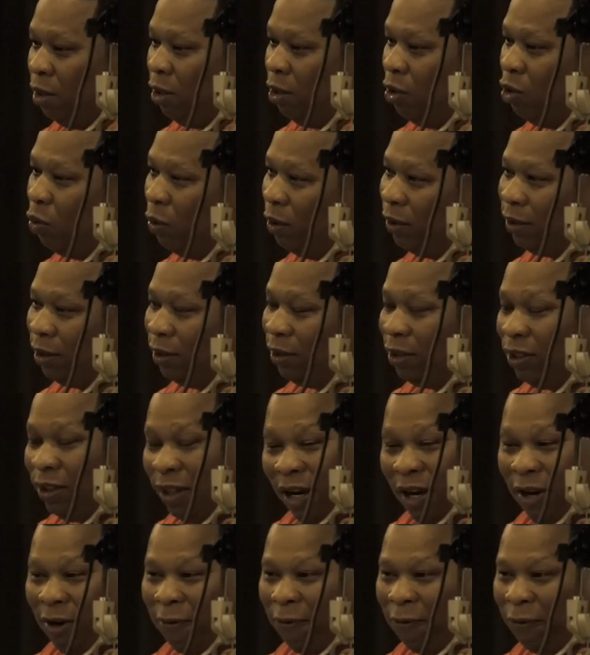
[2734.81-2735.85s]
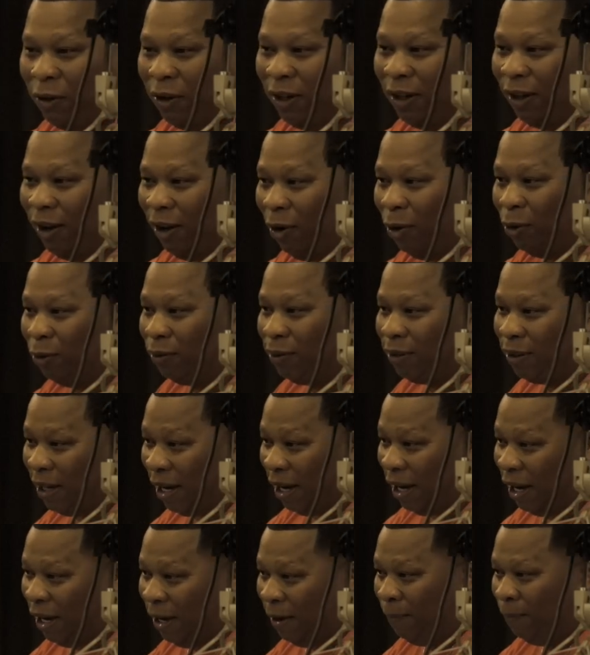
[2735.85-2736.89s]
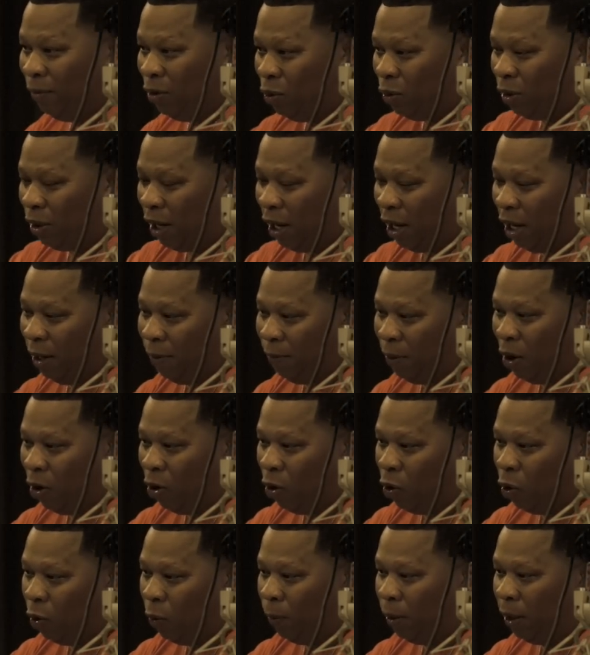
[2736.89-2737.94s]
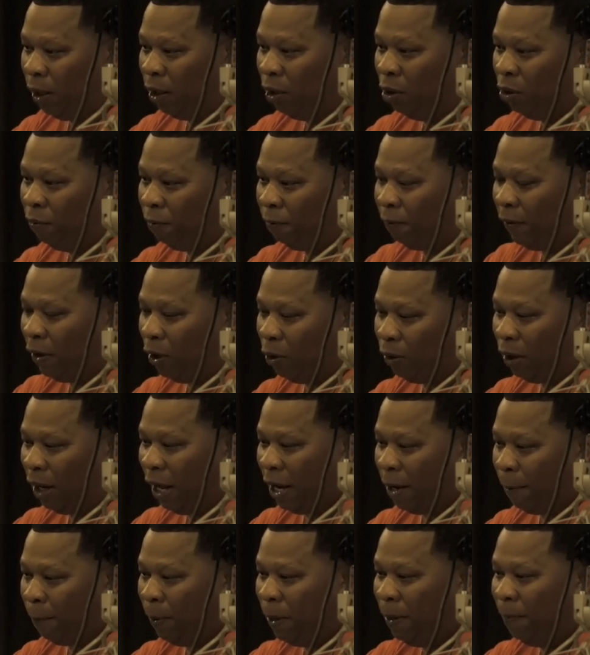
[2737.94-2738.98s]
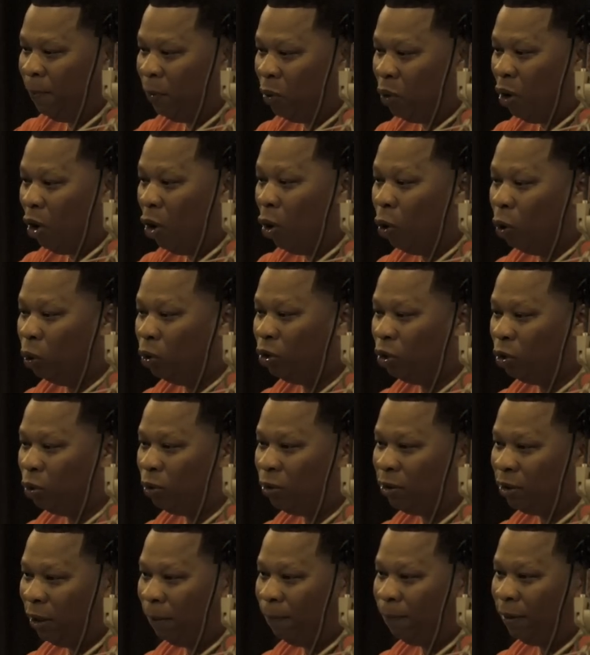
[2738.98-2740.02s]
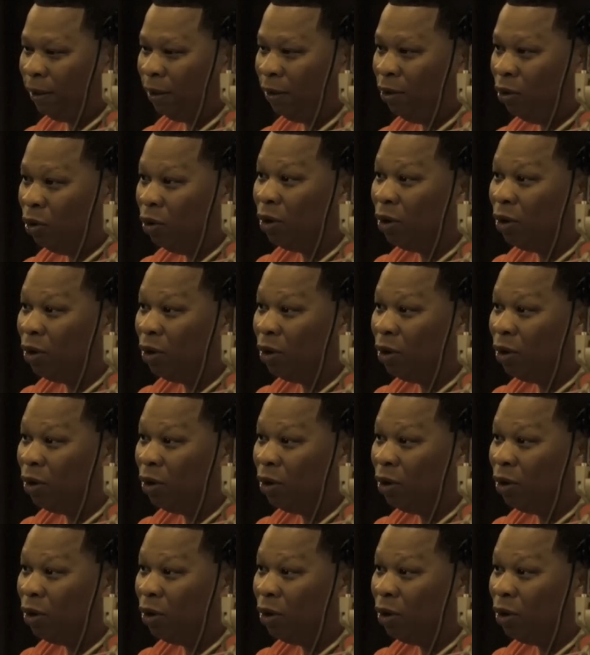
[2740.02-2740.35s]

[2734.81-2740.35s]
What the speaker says: you went to jail for a long time, you came home, and you felt like people owed you something.